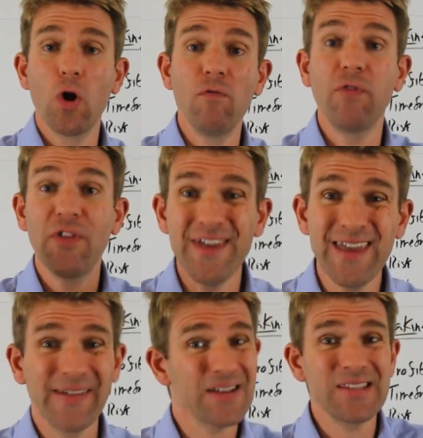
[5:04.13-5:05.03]
over the
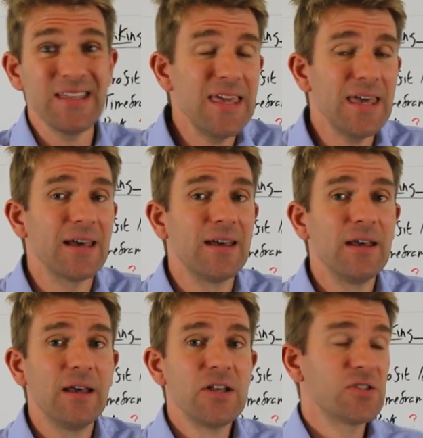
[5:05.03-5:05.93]
year. That's the year.
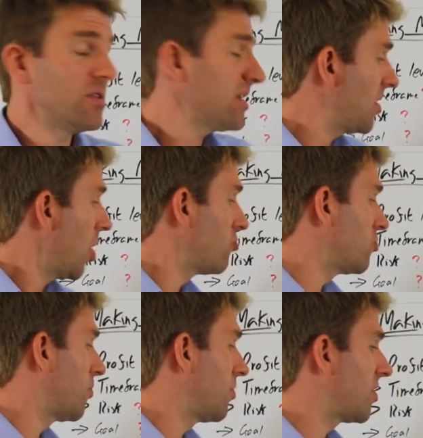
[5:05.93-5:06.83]
So you get your
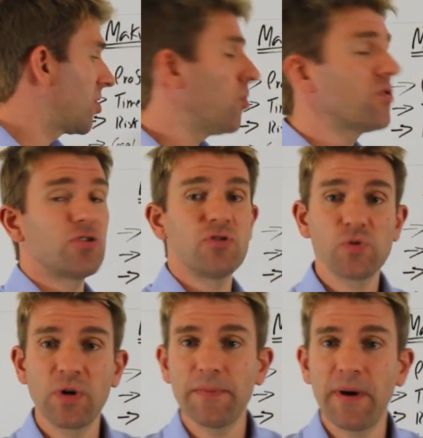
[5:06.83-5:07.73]
100 point goal because you're in
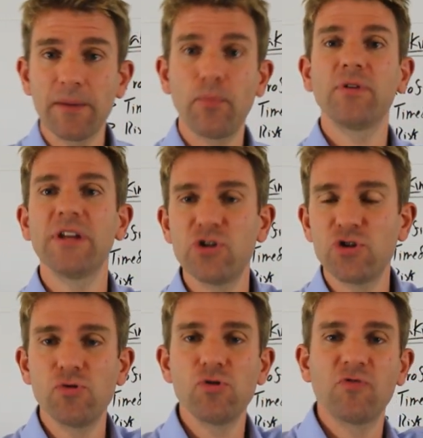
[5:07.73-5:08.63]
20 pound a point, there's
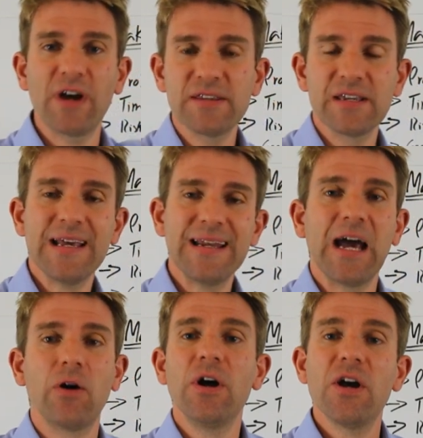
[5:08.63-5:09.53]
your two grand.
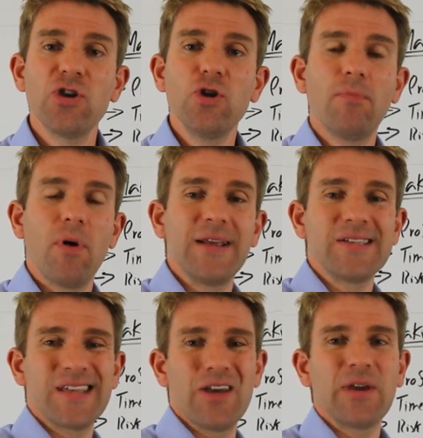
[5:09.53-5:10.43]
Now, you
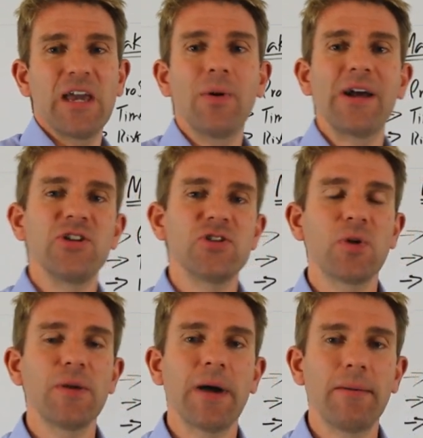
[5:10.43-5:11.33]
might say, okay, well actually
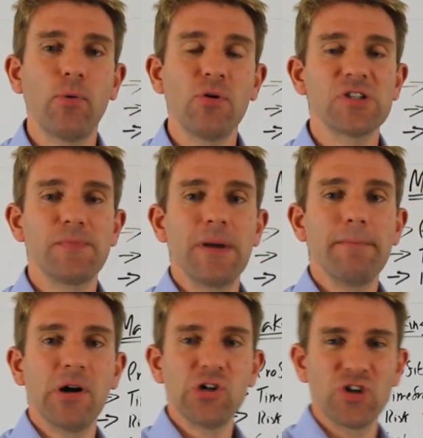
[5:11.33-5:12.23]
20 pound points a bit
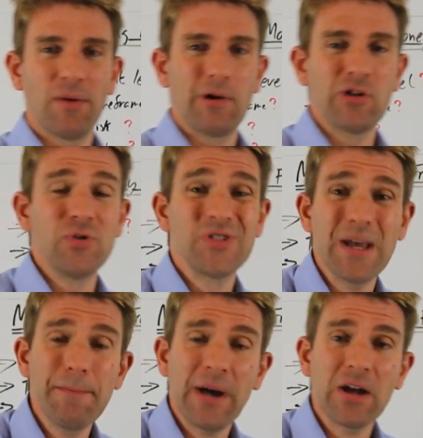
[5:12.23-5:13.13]
much. I might wanna do
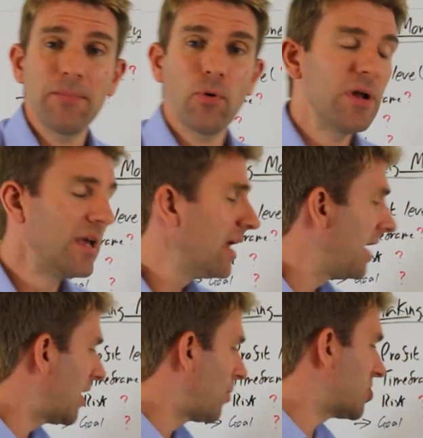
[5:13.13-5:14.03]
10 pound a point,
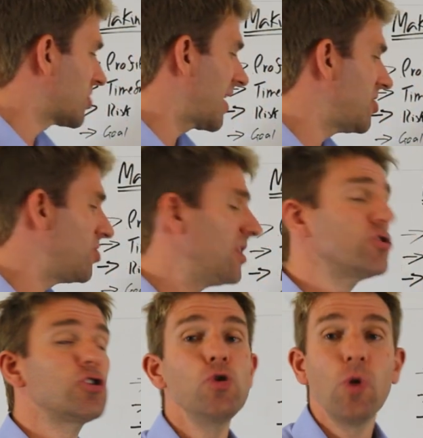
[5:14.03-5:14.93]
in which case you
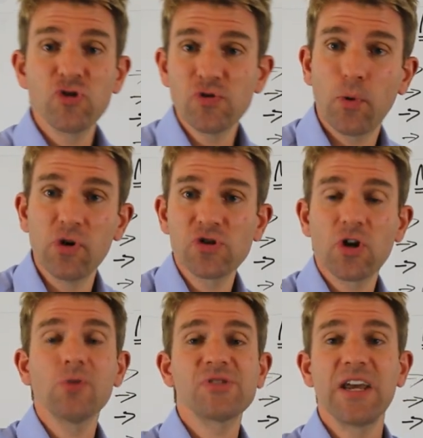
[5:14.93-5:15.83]
need 200 points
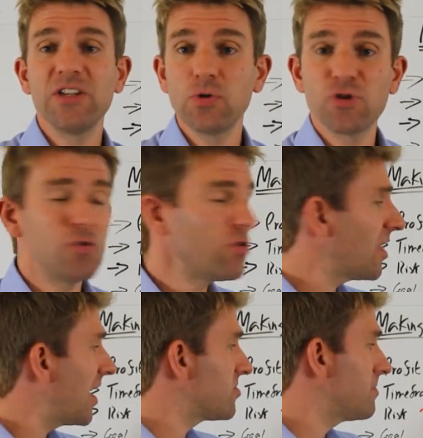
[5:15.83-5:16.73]
goal to get to your
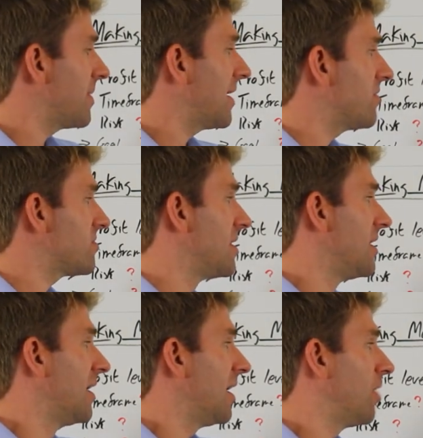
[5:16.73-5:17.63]
2,000 pounds,
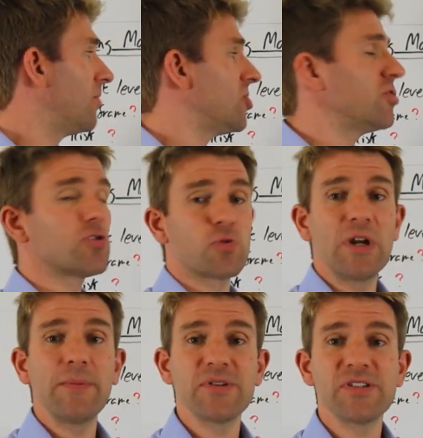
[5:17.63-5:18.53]
uh, which is your
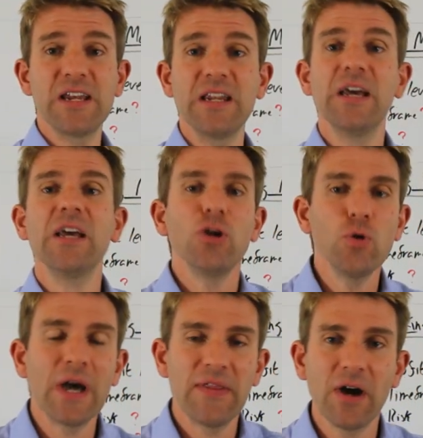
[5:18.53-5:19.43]
20%.
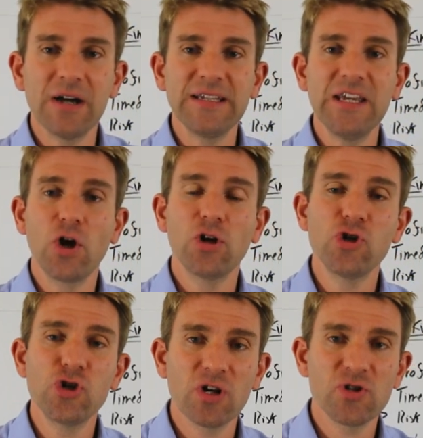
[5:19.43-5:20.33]
You get the idea, you can
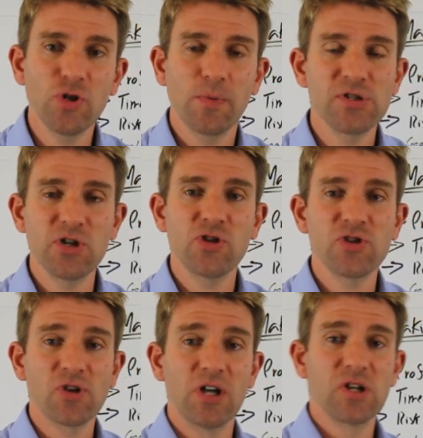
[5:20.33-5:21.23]
adjust your position
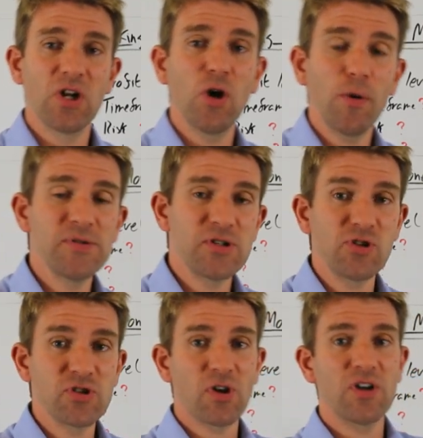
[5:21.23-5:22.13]
size. A lower
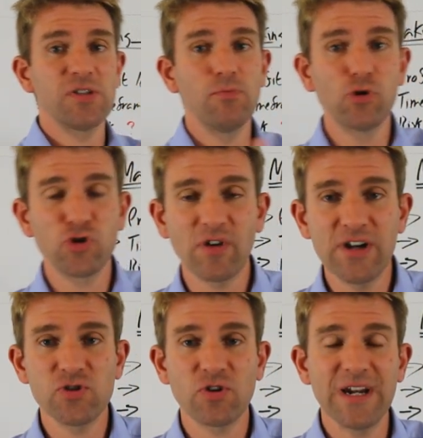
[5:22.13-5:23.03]
position size, the more
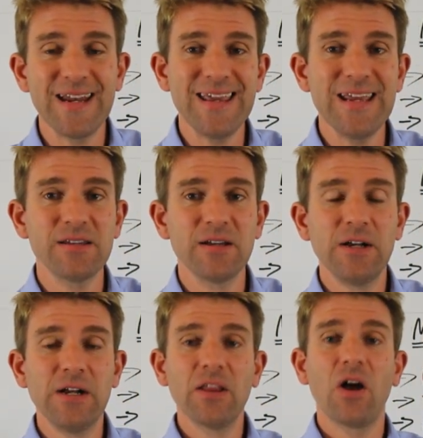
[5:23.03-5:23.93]
trades you're gonna need.
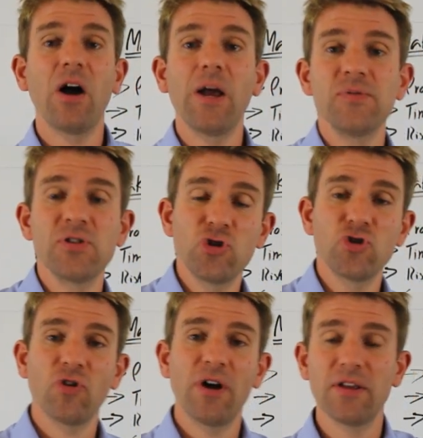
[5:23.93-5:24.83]
A higher position
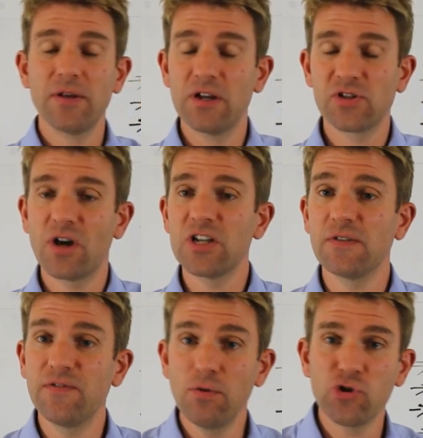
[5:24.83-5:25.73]
uh, size,
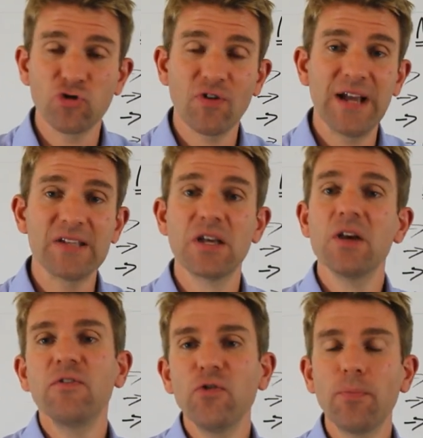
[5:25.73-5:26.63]
the fewer trades,
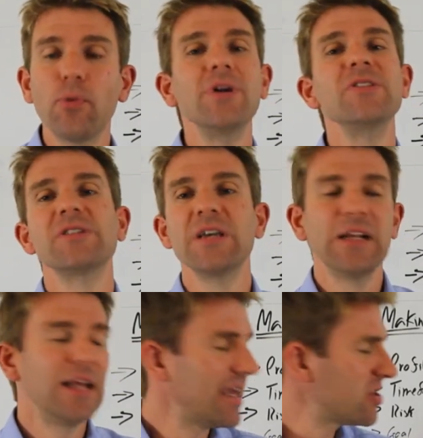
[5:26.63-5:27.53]
fewer points,
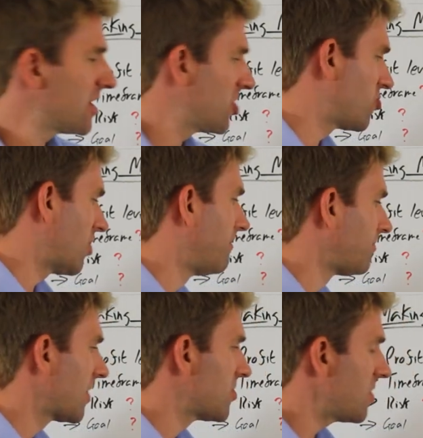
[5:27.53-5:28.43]
etc.
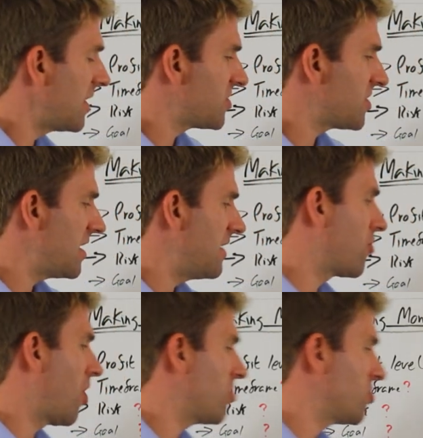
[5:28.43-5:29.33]
So let's say
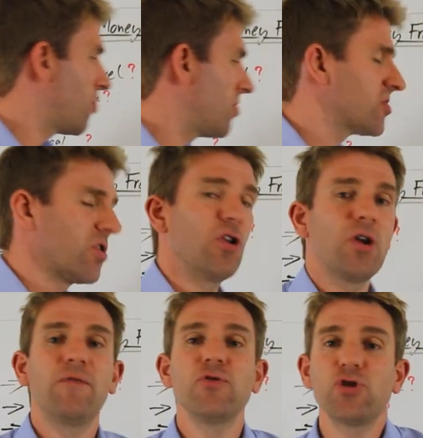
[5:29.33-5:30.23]
you've got 100 points points to go, you're
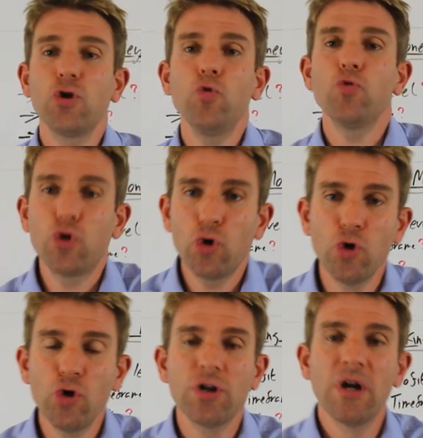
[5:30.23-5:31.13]
looking for two
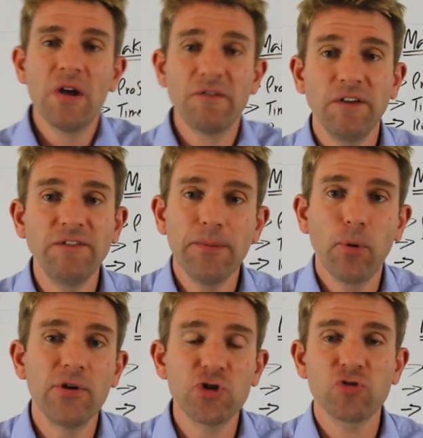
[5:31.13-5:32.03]
good 50
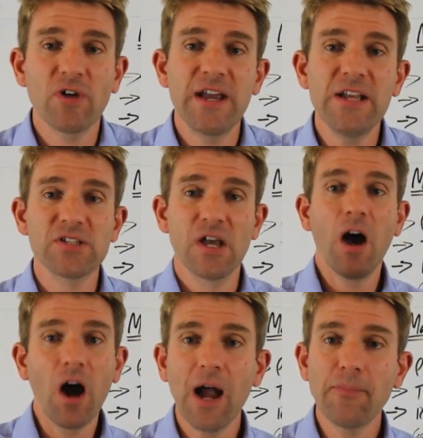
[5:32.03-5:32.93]
point trades,
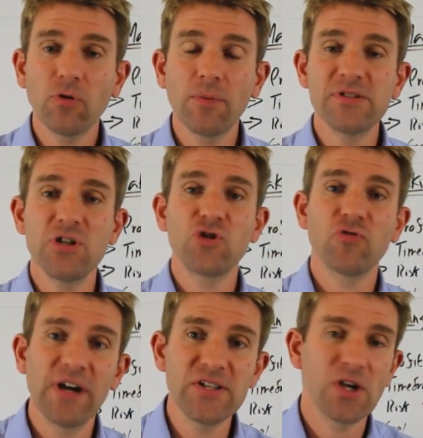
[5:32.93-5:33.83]
high probability
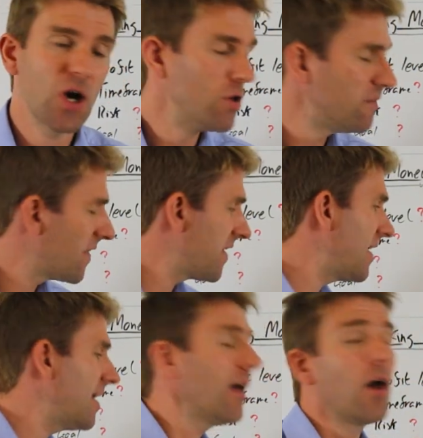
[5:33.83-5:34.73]
trades over the
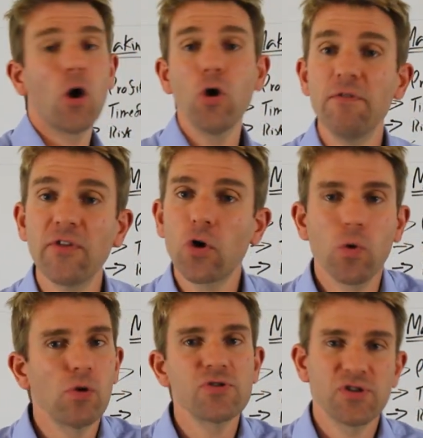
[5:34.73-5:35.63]
year, over the
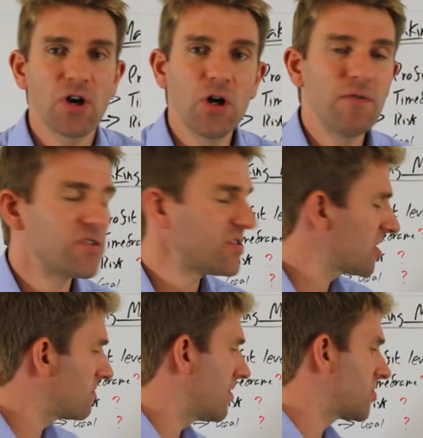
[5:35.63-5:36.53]
quarter, over the
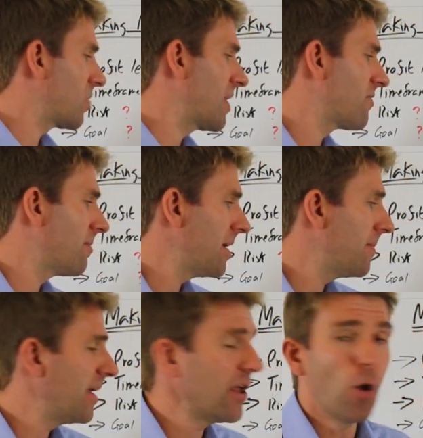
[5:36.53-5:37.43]
six months, whatever it may
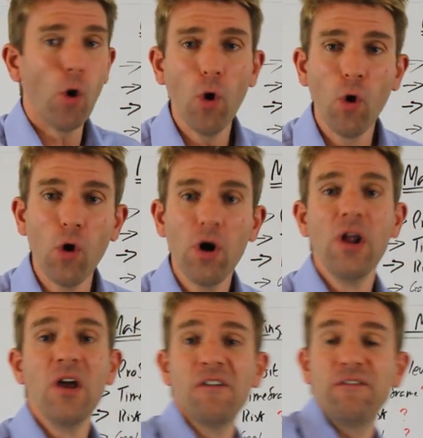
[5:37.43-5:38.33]
be, or
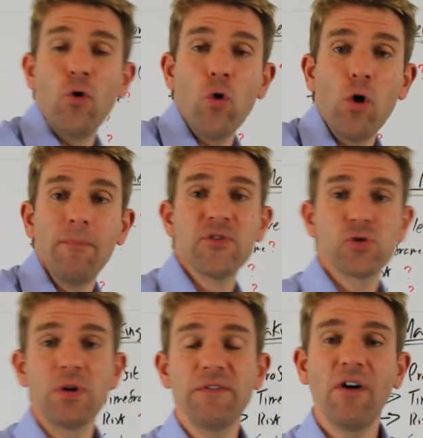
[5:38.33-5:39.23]
for
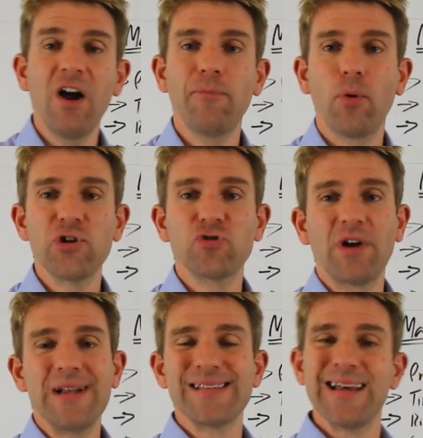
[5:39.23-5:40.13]
25 point
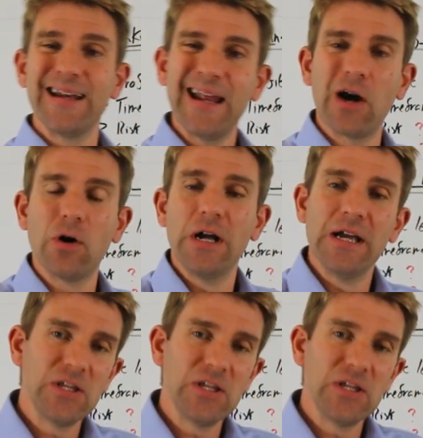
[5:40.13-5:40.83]
trades. Now,